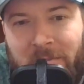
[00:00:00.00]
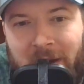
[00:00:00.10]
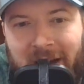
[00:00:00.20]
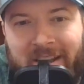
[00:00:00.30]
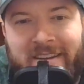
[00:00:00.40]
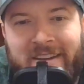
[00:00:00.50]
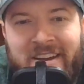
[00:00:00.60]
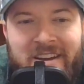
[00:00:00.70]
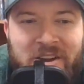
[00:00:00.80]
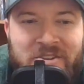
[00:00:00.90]
demonic
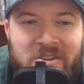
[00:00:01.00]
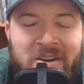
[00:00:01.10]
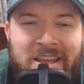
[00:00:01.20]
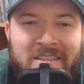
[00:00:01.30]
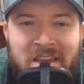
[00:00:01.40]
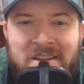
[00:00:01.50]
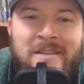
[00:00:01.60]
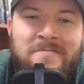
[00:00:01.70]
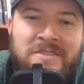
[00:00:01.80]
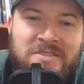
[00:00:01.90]
underneath that
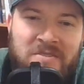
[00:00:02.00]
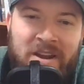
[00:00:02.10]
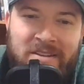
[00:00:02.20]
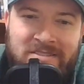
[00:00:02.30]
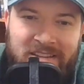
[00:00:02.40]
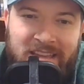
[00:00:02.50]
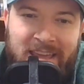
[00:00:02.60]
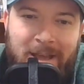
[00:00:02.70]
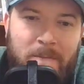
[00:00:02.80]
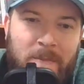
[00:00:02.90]
comes and surrounds the
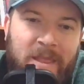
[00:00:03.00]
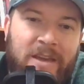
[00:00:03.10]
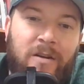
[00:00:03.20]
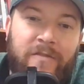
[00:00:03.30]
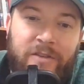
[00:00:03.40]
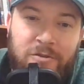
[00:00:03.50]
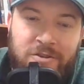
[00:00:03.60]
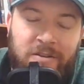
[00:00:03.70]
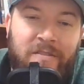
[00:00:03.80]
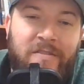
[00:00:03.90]
camp in our future.